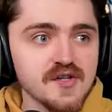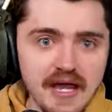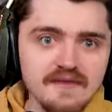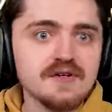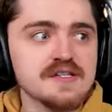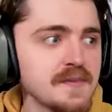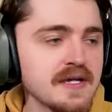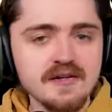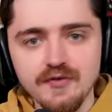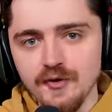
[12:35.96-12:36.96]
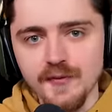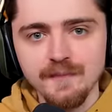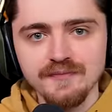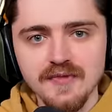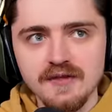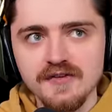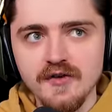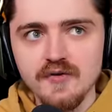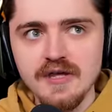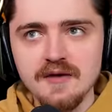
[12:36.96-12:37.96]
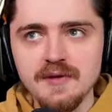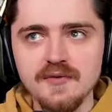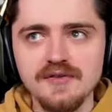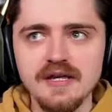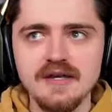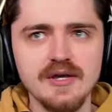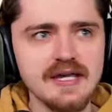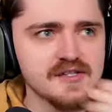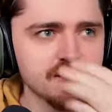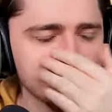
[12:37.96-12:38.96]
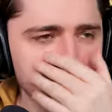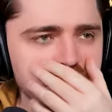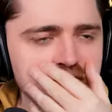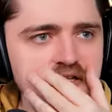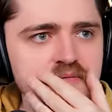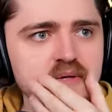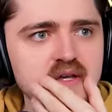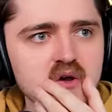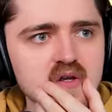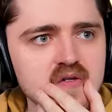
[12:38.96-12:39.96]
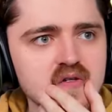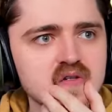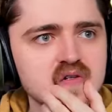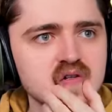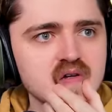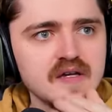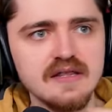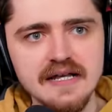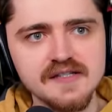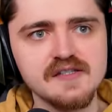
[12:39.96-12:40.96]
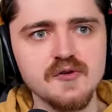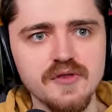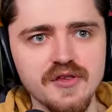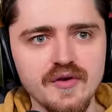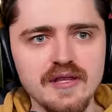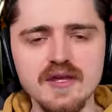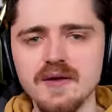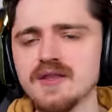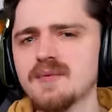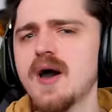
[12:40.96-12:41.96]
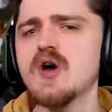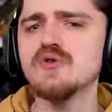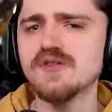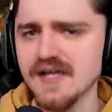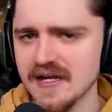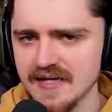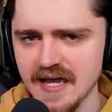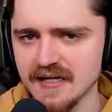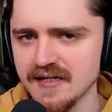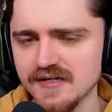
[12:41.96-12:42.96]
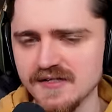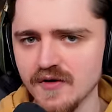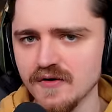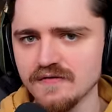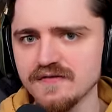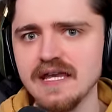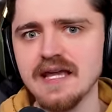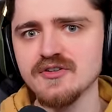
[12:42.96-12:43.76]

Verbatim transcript: So, every speaking role. So, now people are thinking, okay, so is there a villain beyond Lex Luthor and the posed antagonist of The